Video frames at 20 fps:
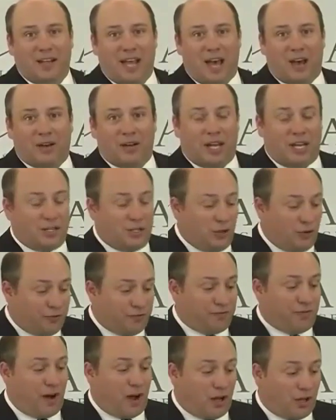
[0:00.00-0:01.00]
out, and you'll
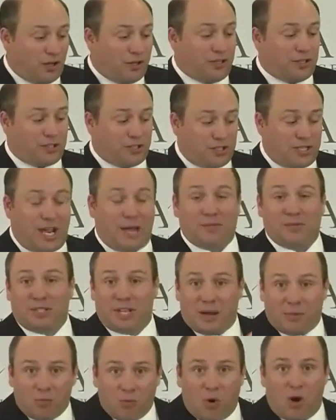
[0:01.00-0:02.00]
follow the steps,
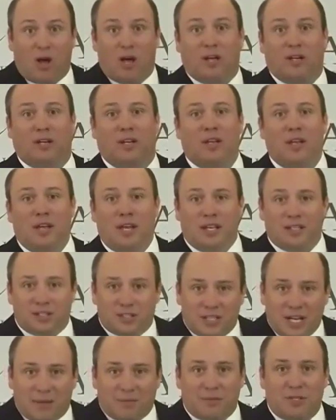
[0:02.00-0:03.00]
step 1 and
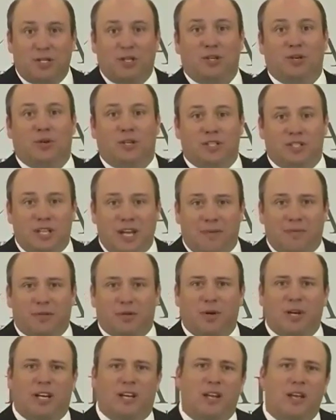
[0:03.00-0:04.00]
step 2 and step
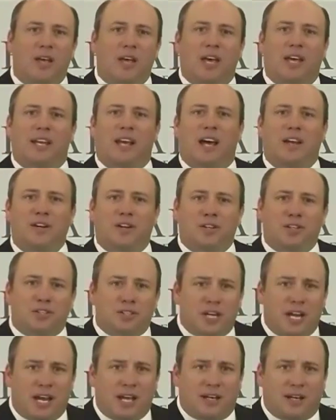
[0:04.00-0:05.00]
3, and
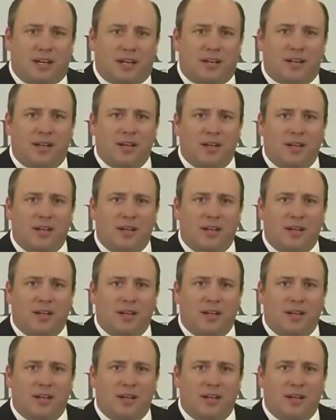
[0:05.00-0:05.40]
understand it,